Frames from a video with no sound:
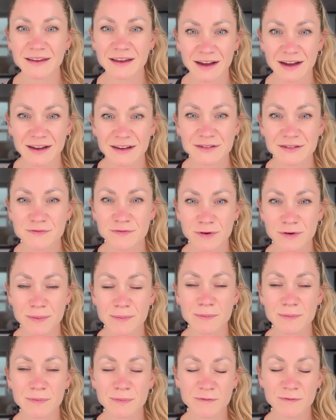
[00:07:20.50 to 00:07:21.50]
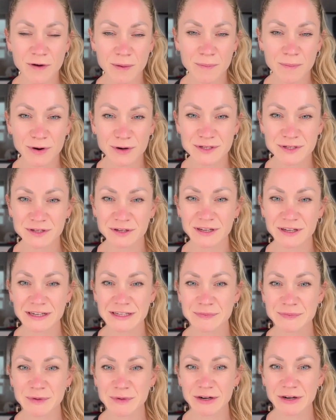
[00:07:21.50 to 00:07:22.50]
Yes, from personal
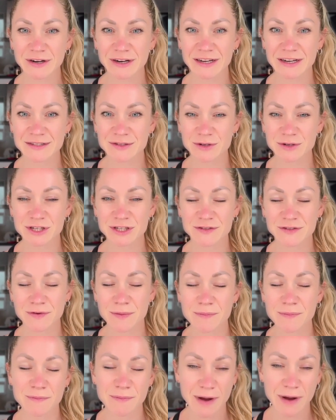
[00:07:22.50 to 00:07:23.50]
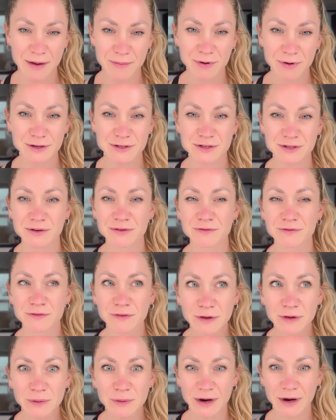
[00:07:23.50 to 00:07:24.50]
experience or just from my personal
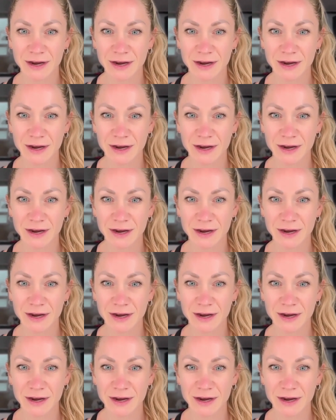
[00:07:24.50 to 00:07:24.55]
view,